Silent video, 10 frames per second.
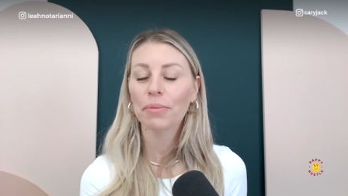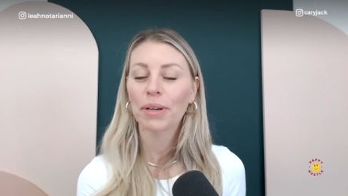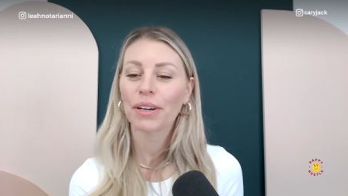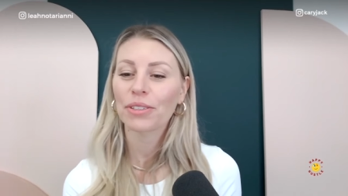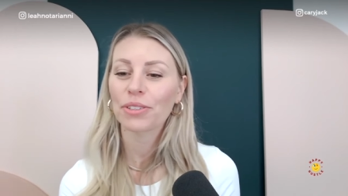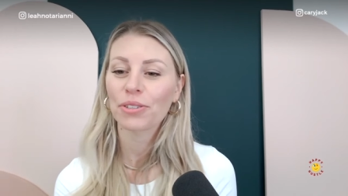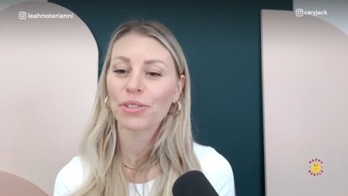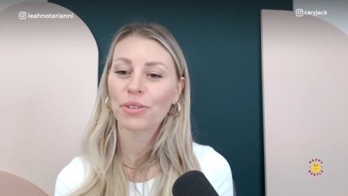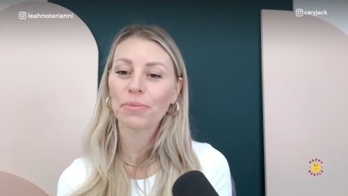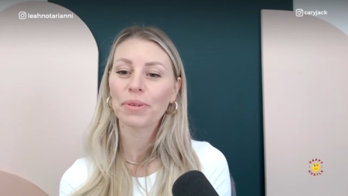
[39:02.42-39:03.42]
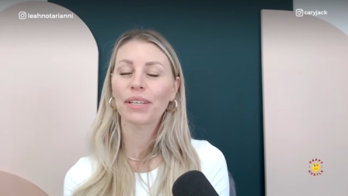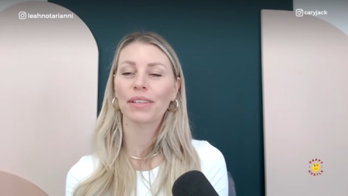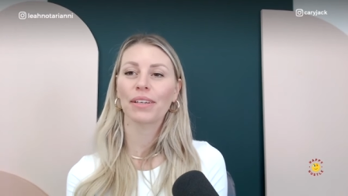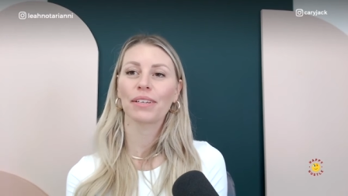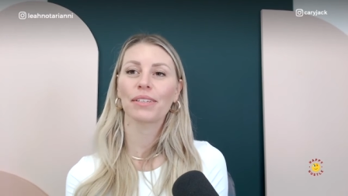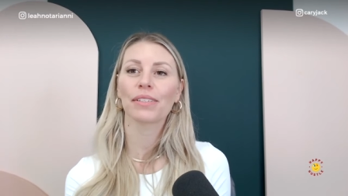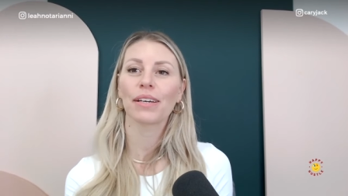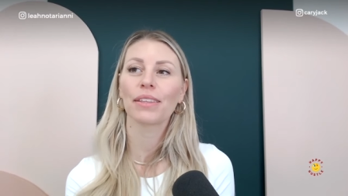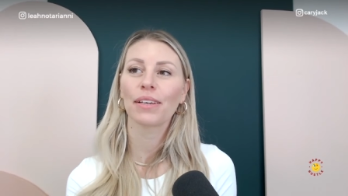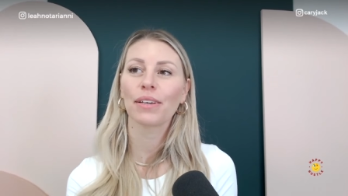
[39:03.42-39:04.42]
Oh my gosh, there's so many things.
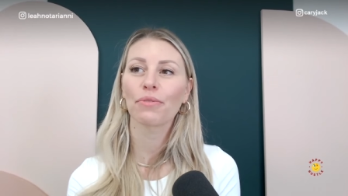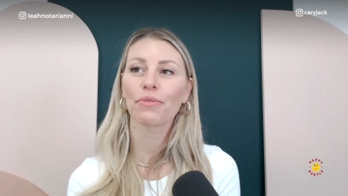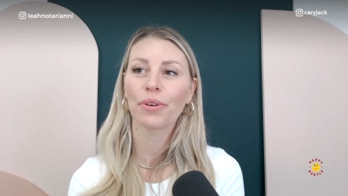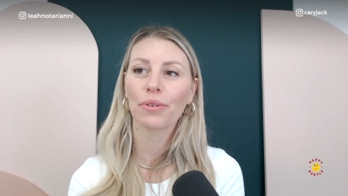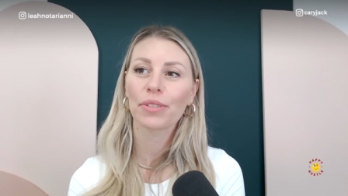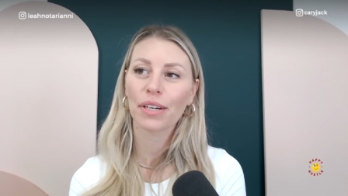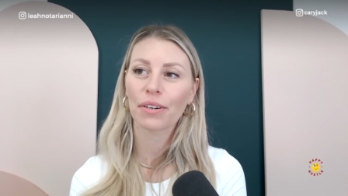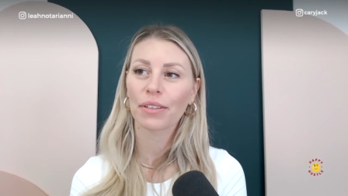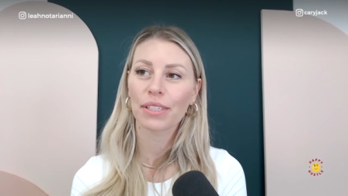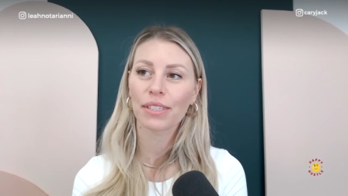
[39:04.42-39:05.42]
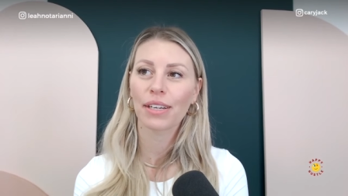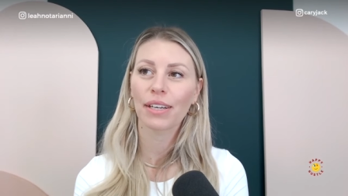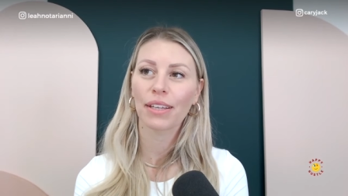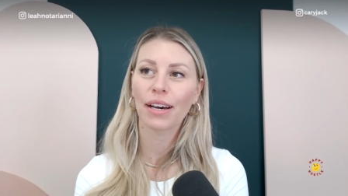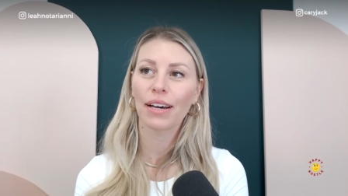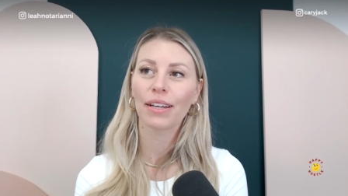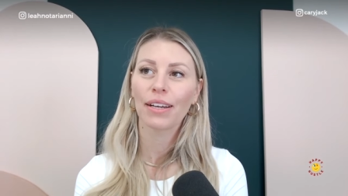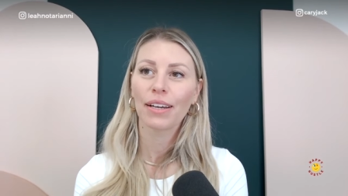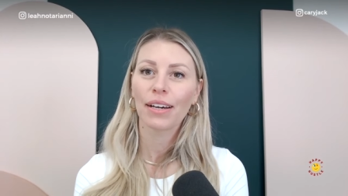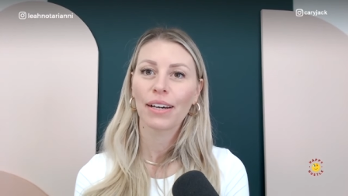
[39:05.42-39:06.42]
I think for those that are listening that
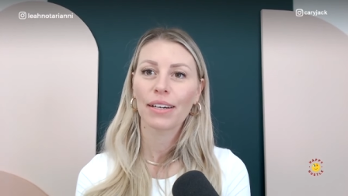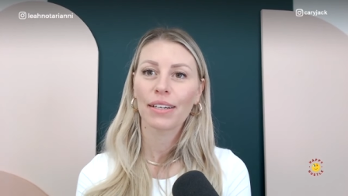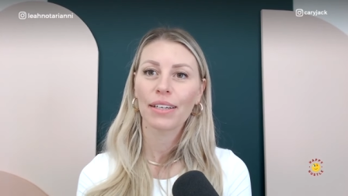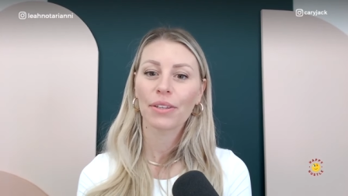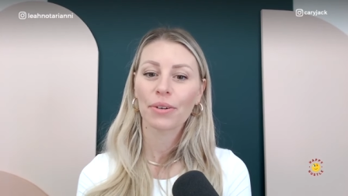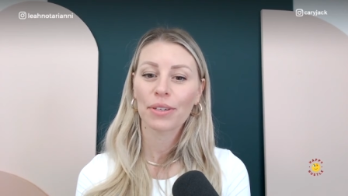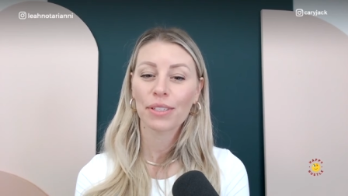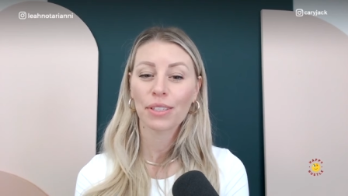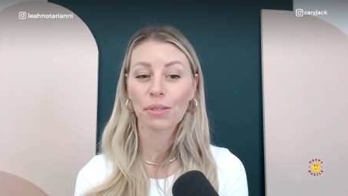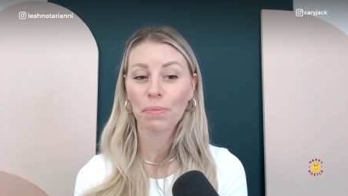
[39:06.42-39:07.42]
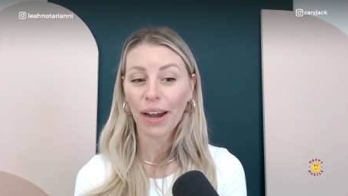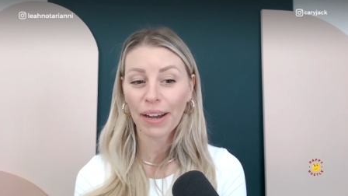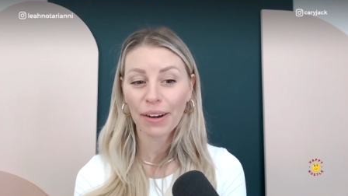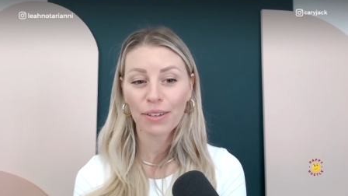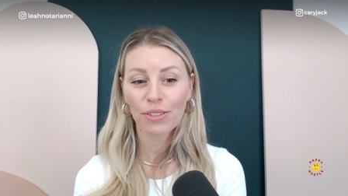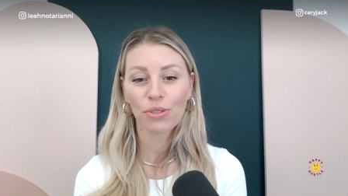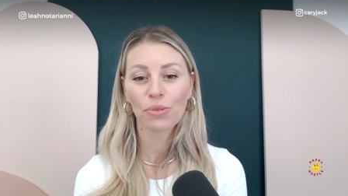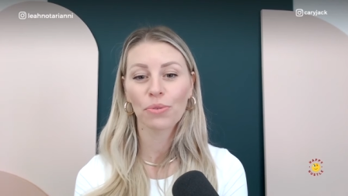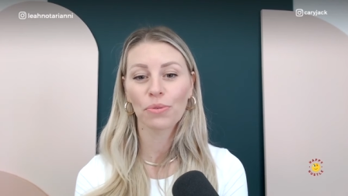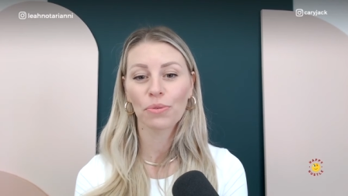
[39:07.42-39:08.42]
either aspire
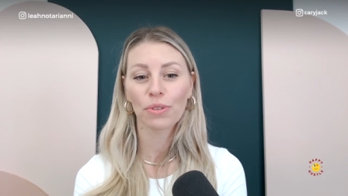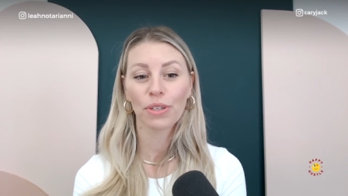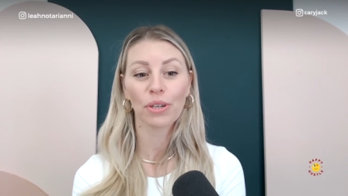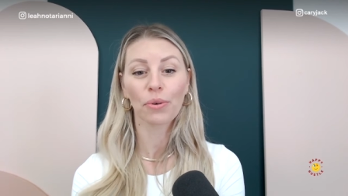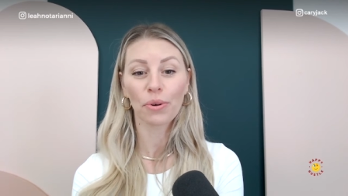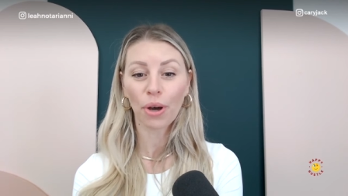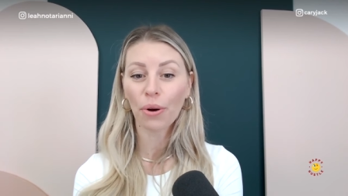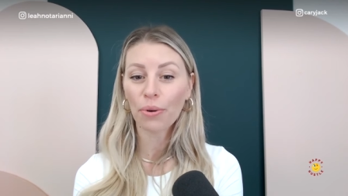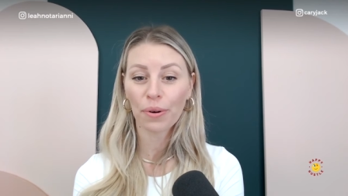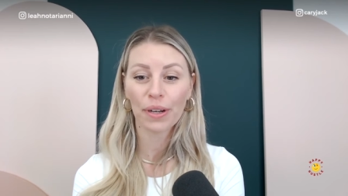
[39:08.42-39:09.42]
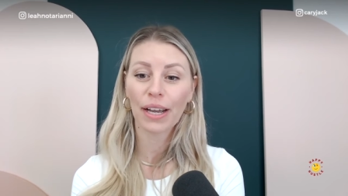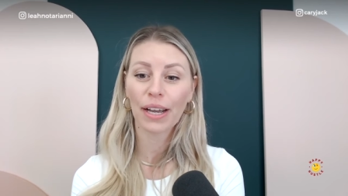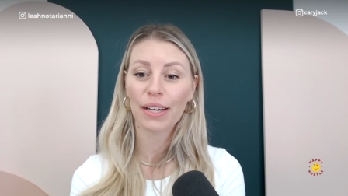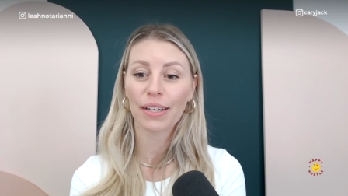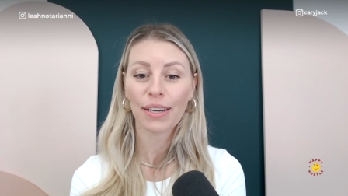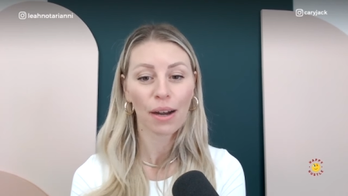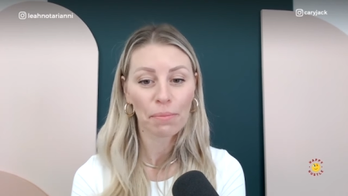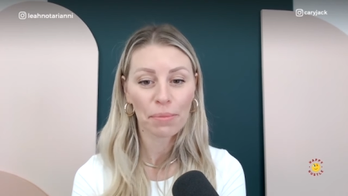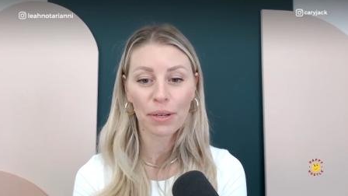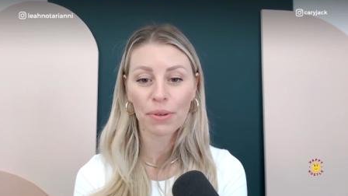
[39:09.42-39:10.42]
to, you know, co-create a
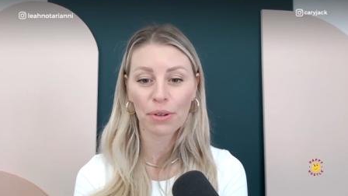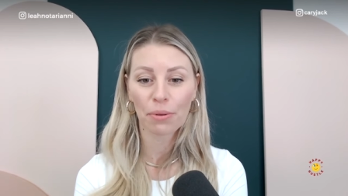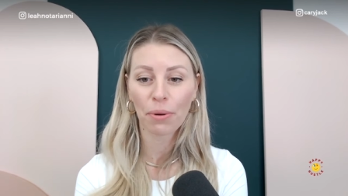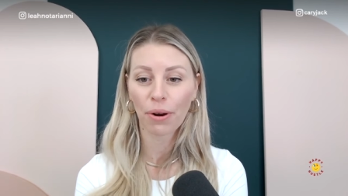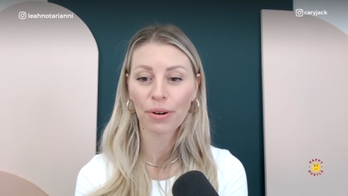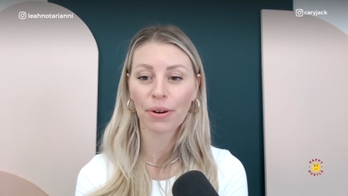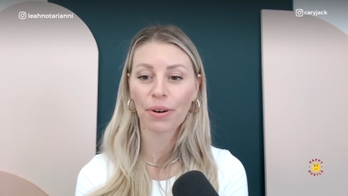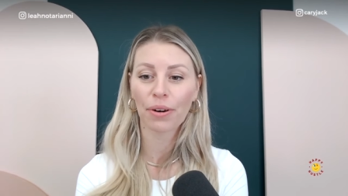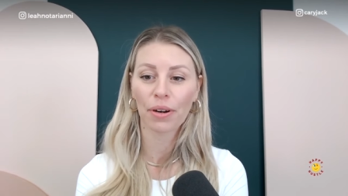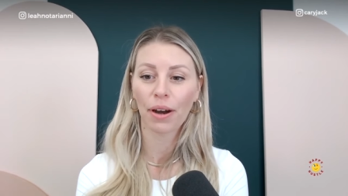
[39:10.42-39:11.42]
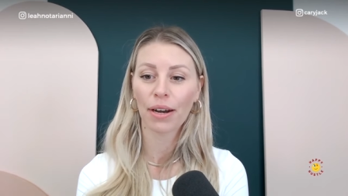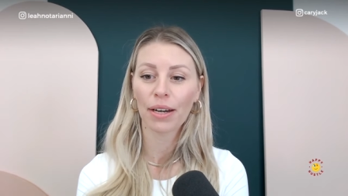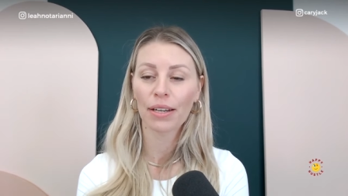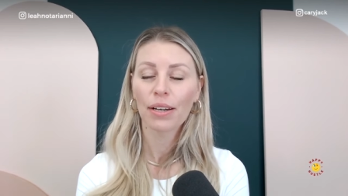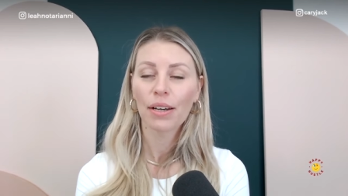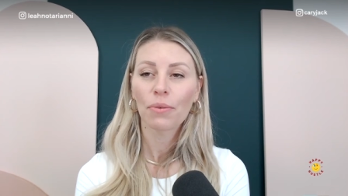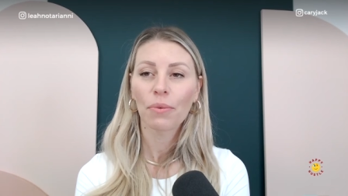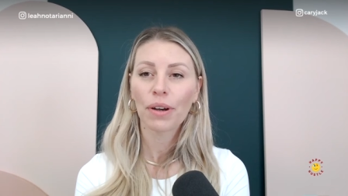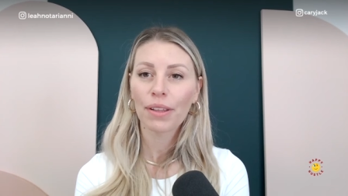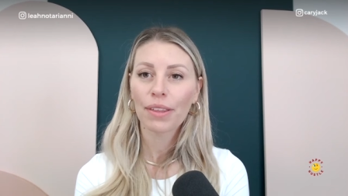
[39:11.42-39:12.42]
company with their partner or not.
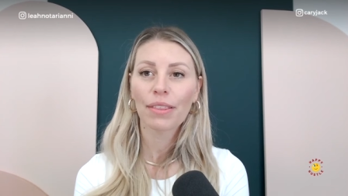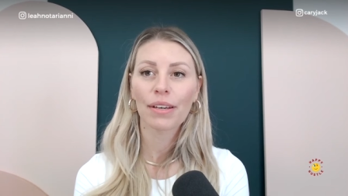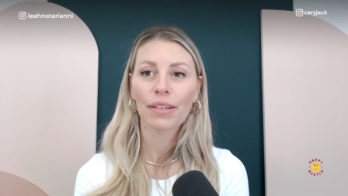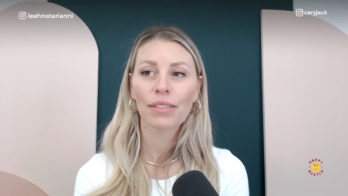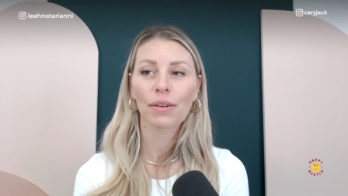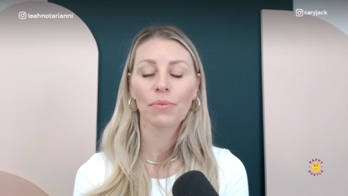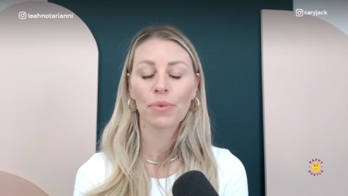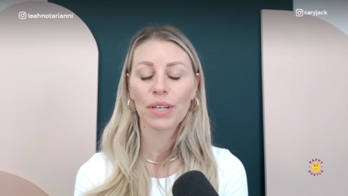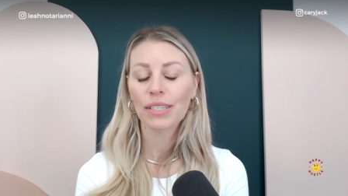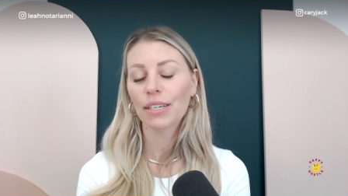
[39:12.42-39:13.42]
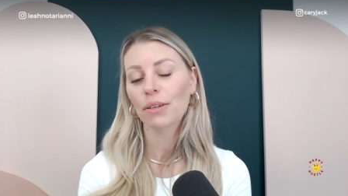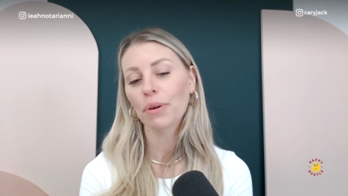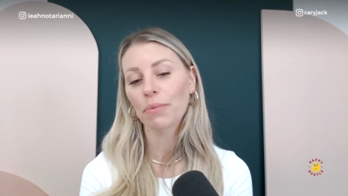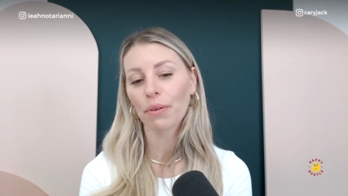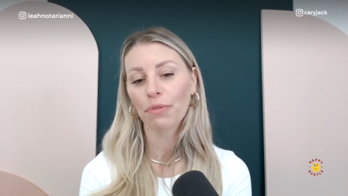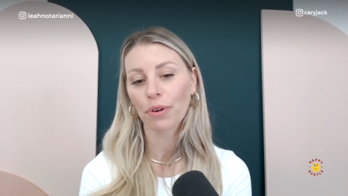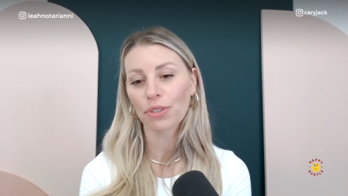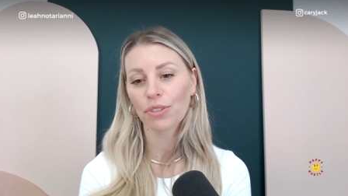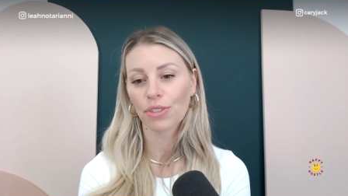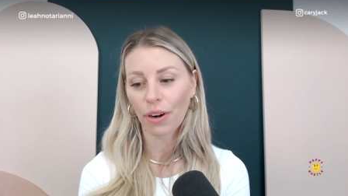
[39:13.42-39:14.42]
One of the things that we did when we
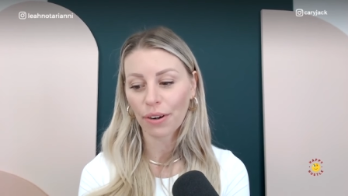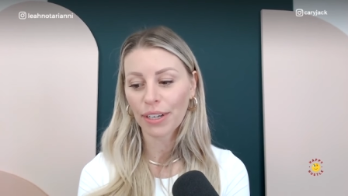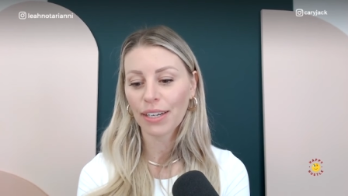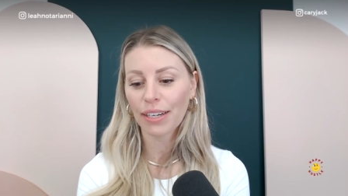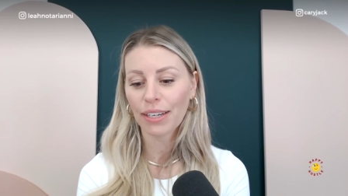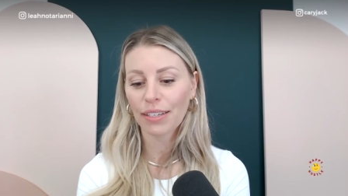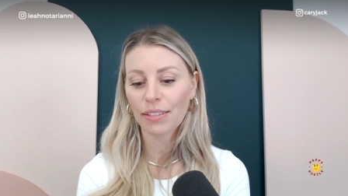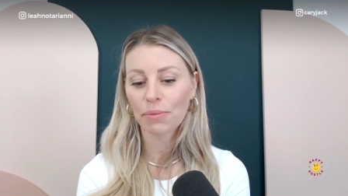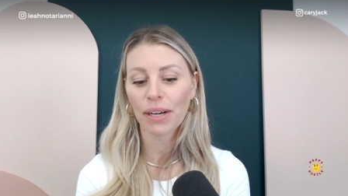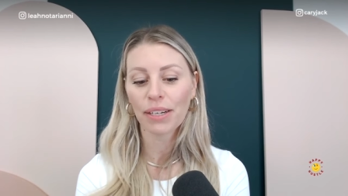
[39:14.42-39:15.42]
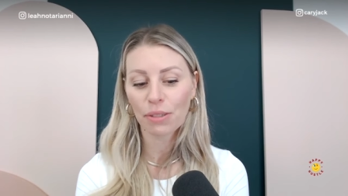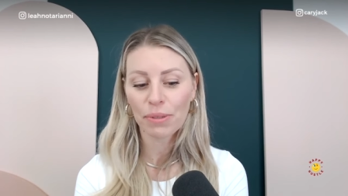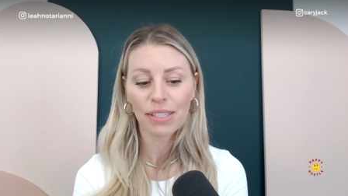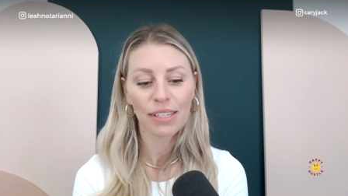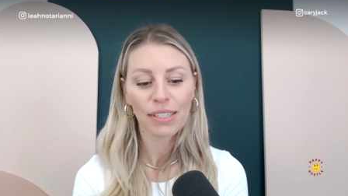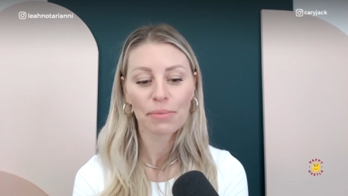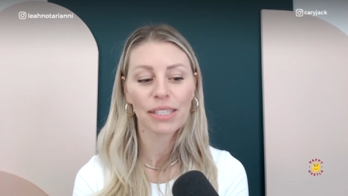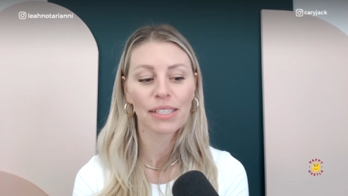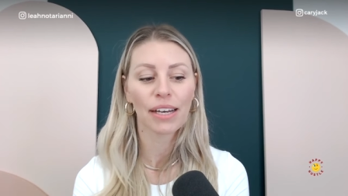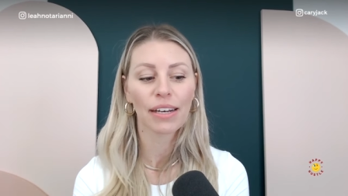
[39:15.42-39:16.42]
first started is my husband said to
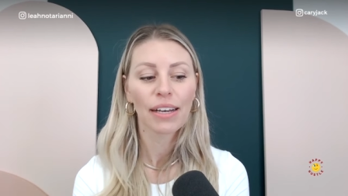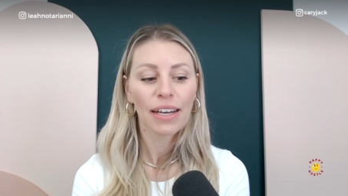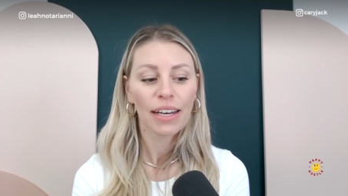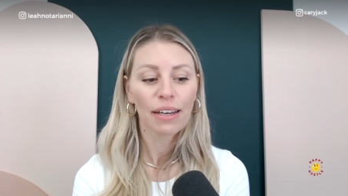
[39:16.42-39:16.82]
me said,